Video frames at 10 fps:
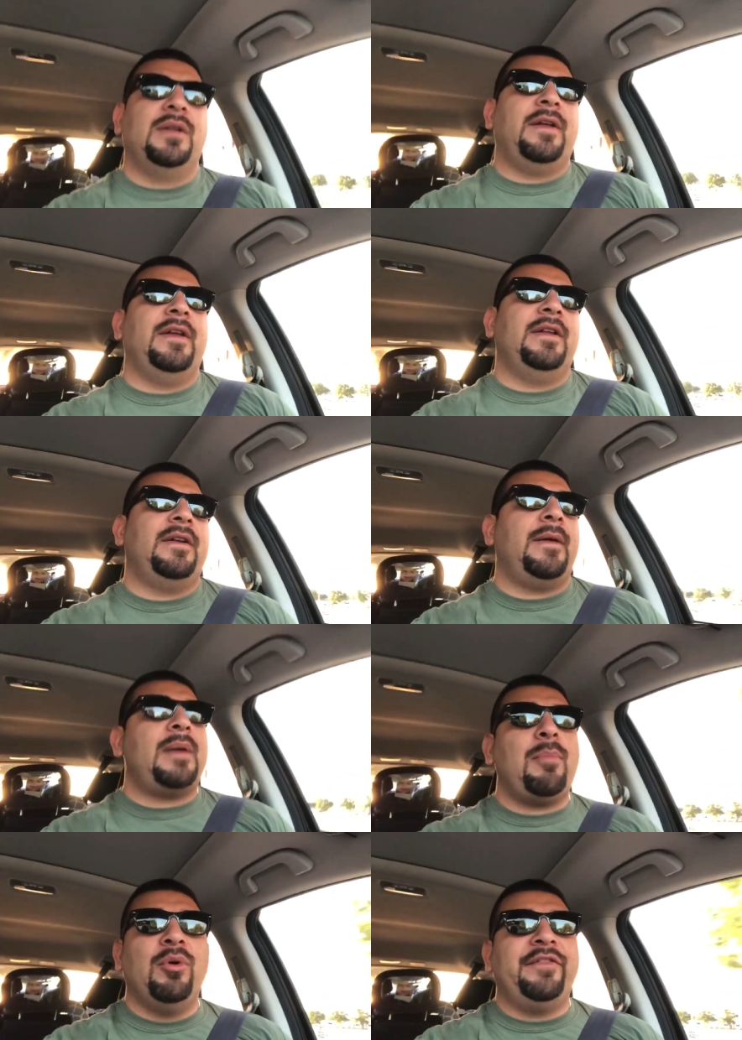And I'm
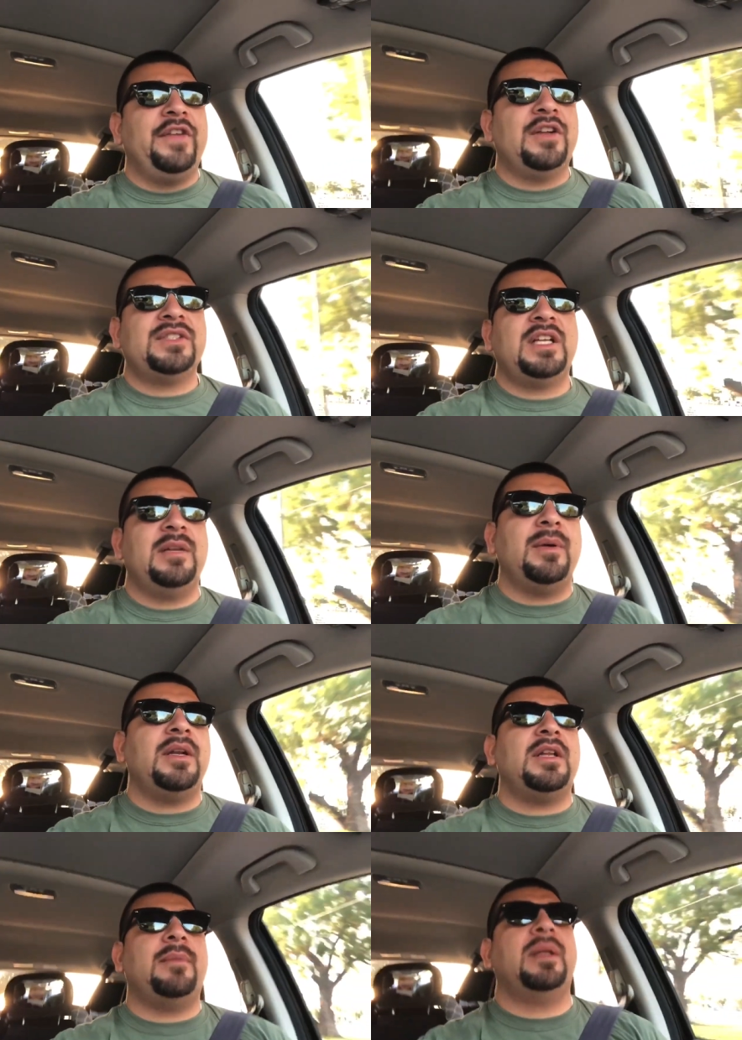not pointing fingers at
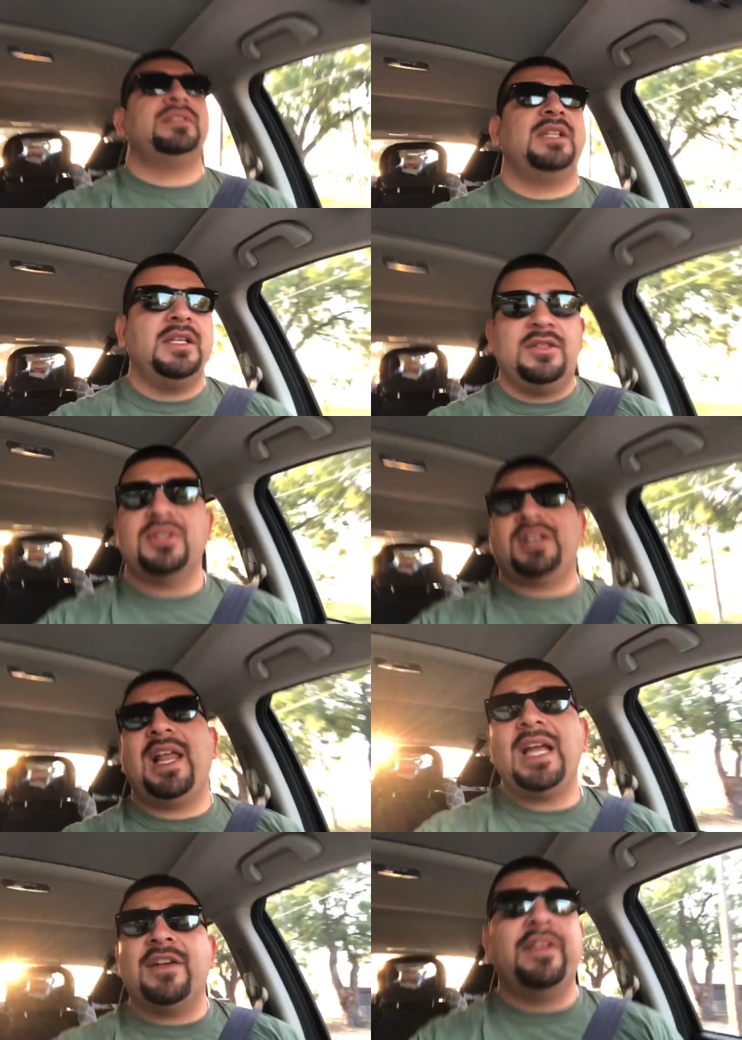anybody. I'm not saying there's a
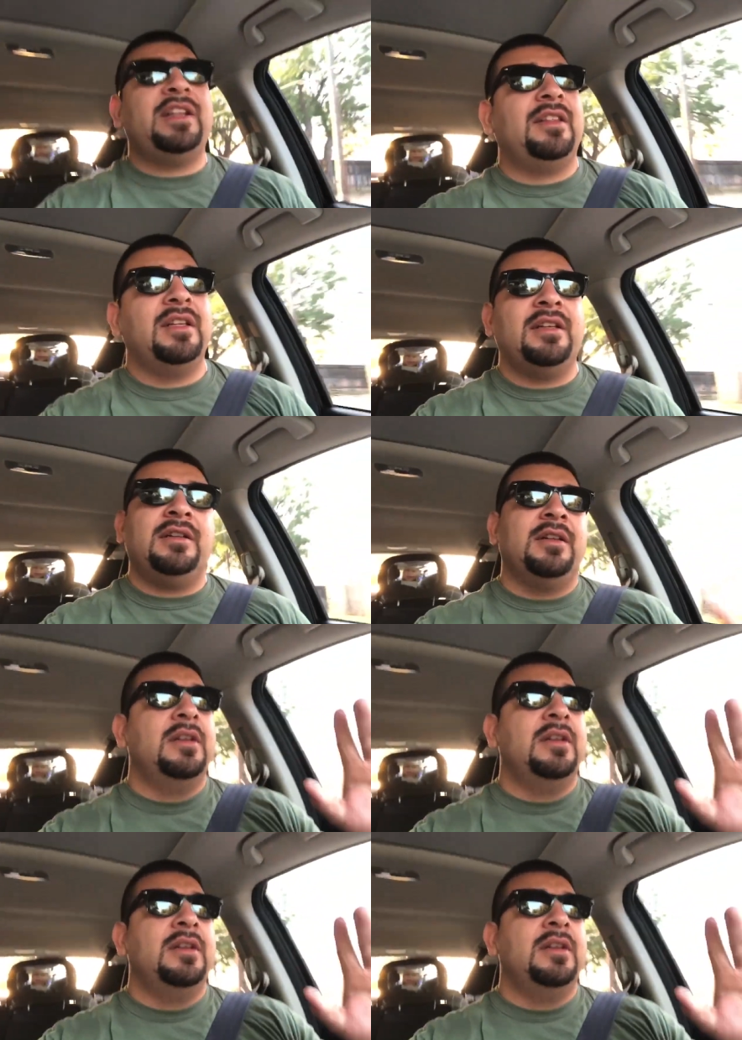lack of anything.